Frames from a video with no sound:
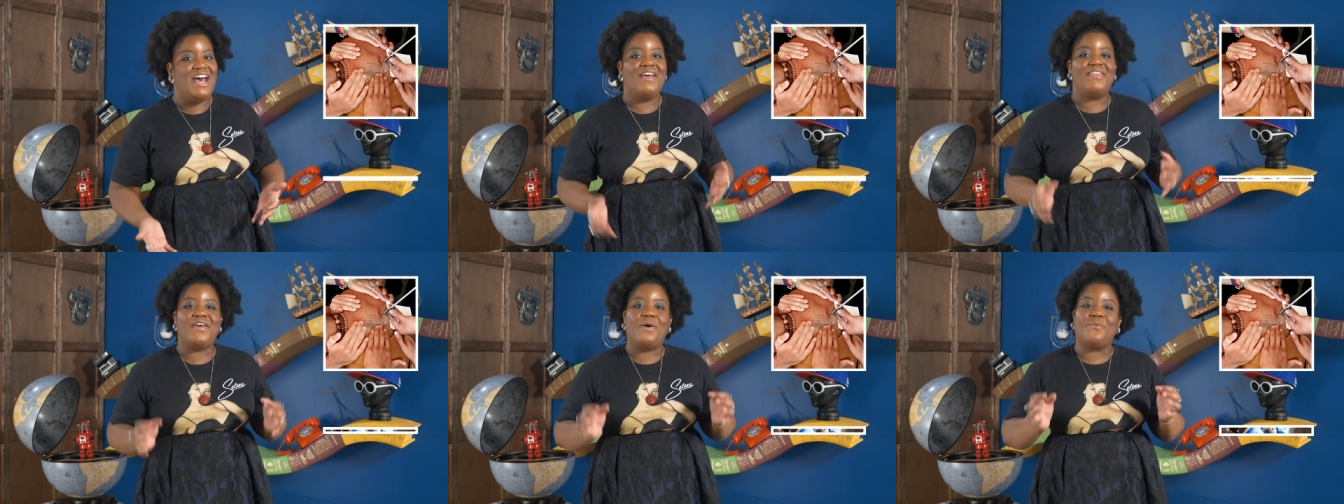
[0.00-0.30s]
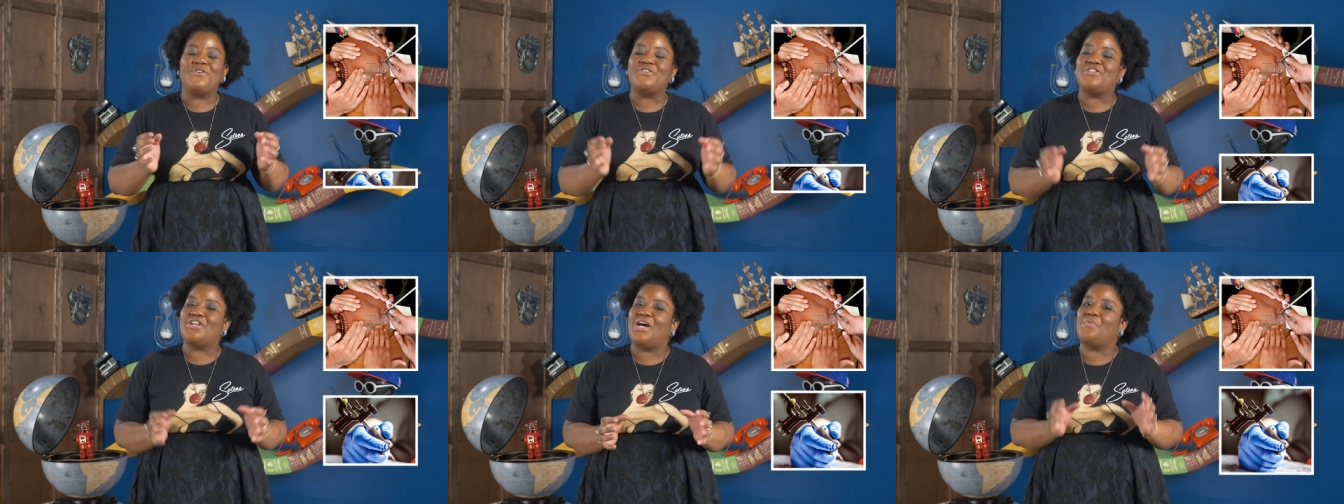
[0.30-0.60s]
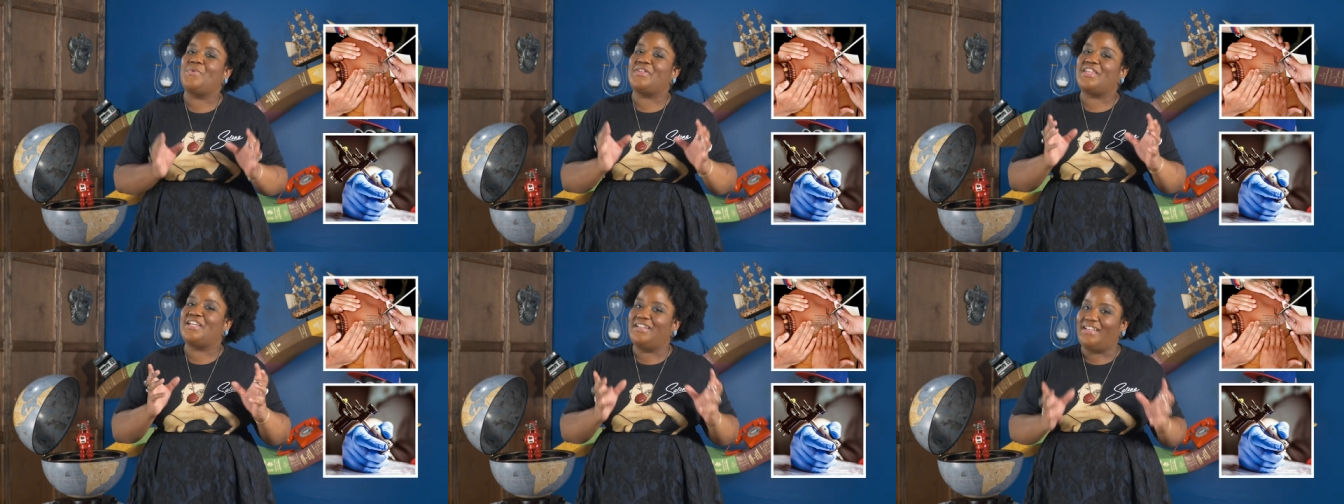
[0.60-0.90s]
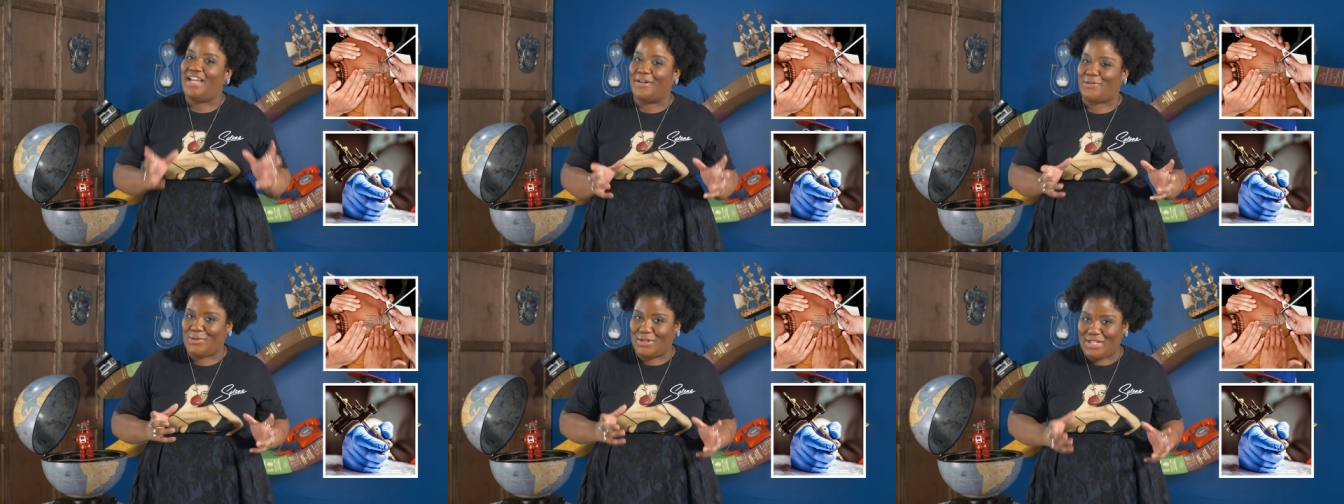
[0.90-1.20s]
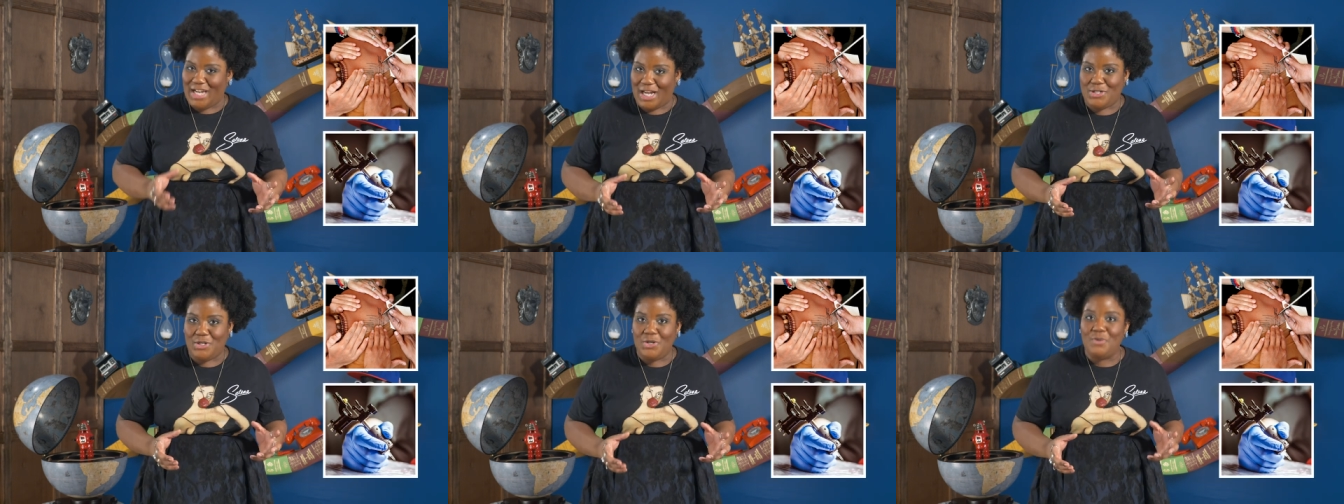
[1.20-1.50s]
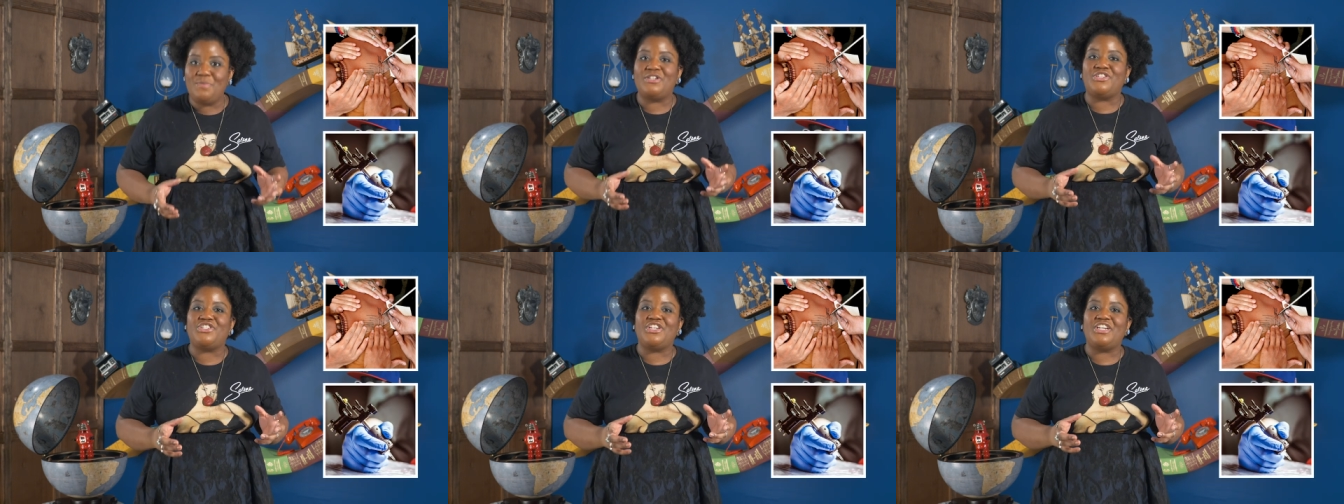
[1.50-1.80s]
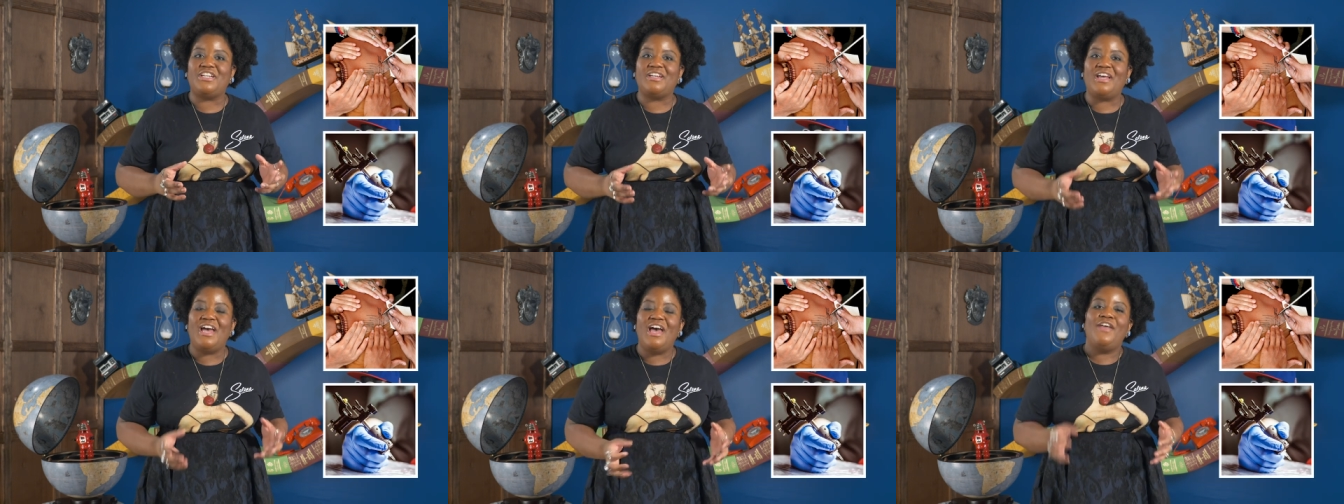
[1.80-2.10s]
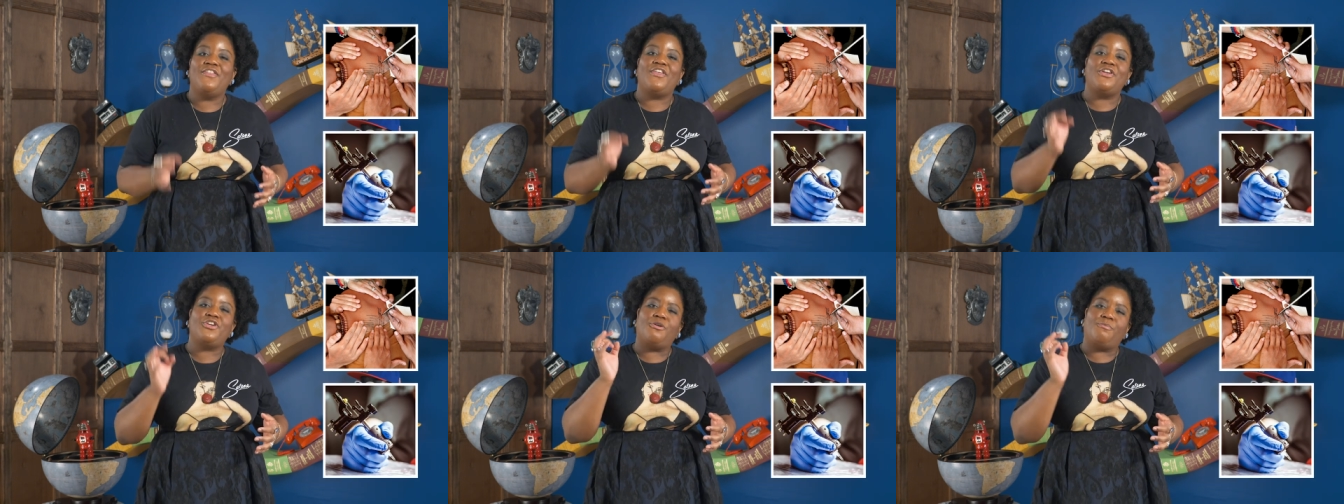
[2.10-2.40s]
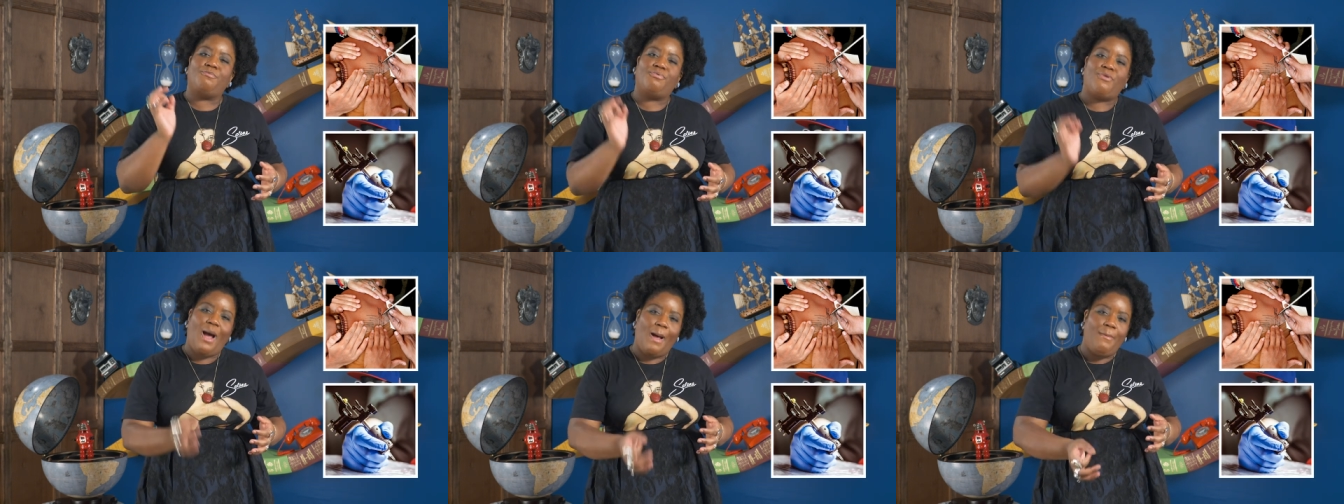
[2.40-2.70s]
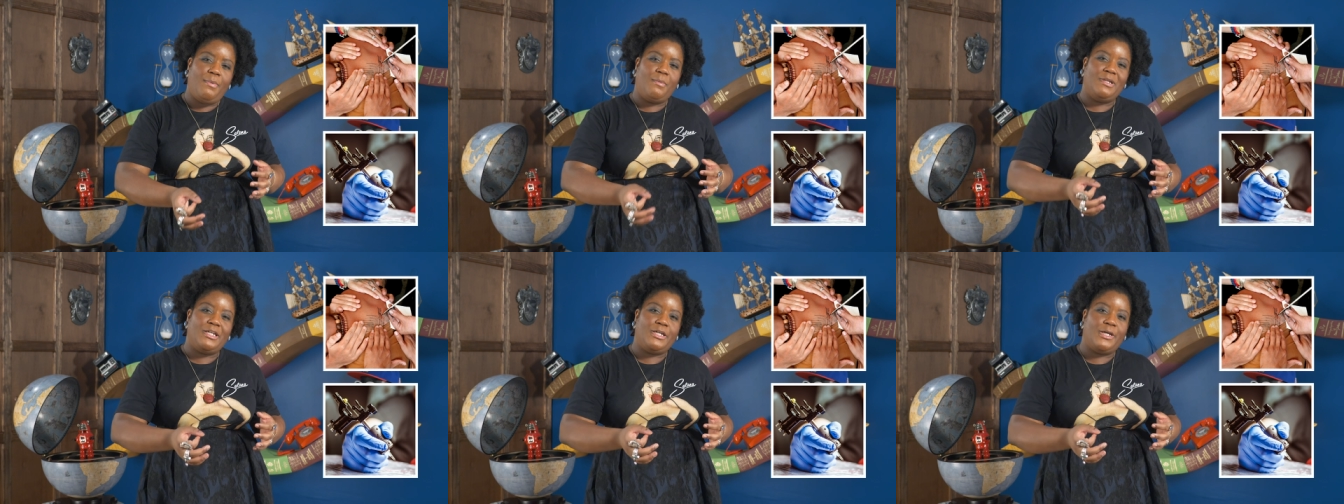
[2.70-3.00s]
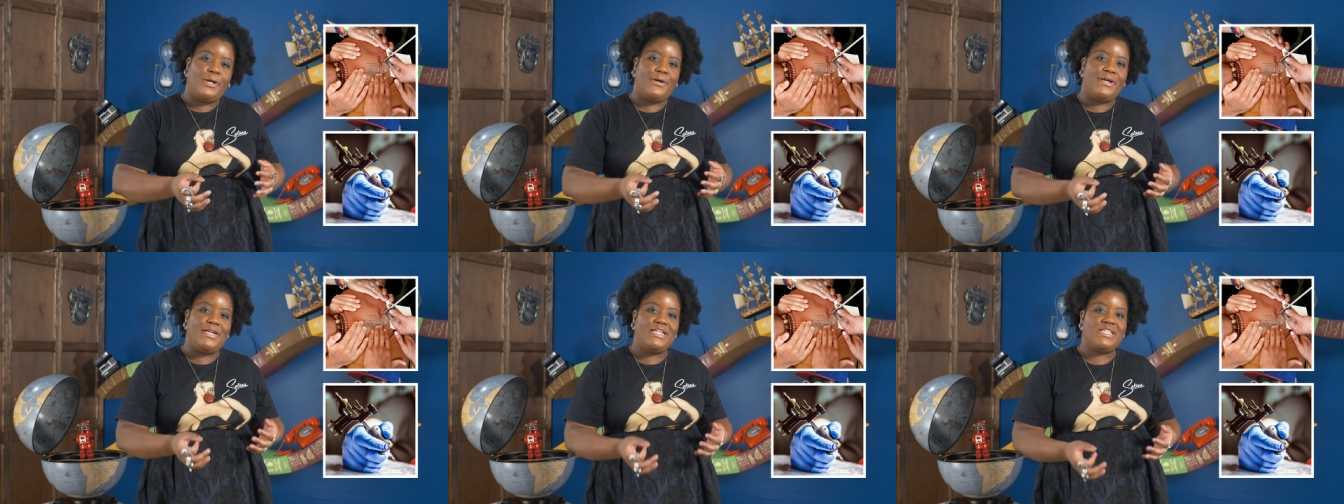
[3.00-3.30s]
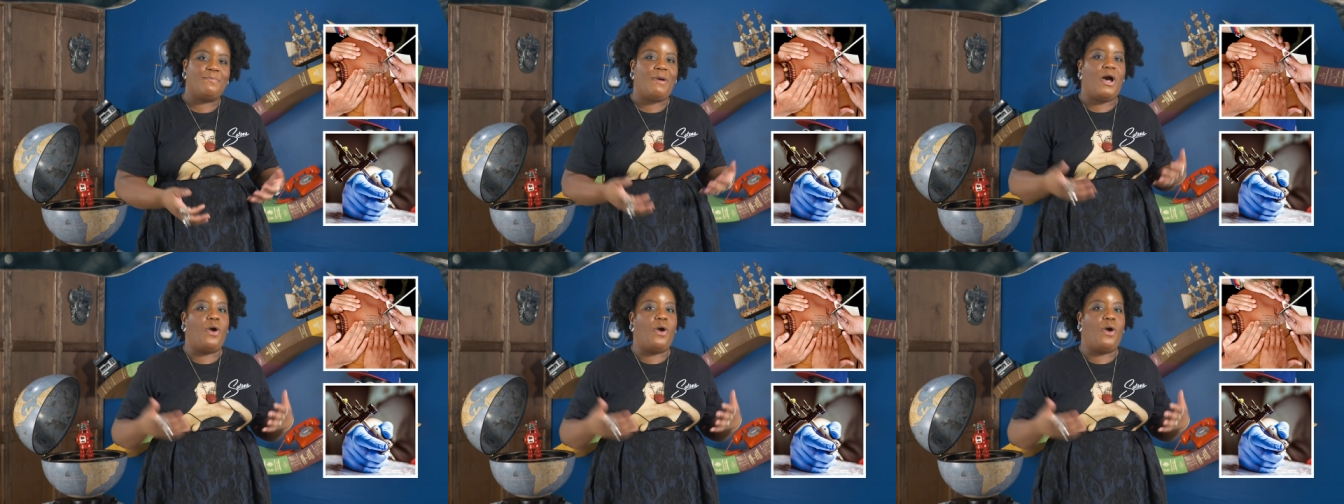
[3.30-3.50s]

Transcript: that were done with an electric tattoo machine, then you're probably curious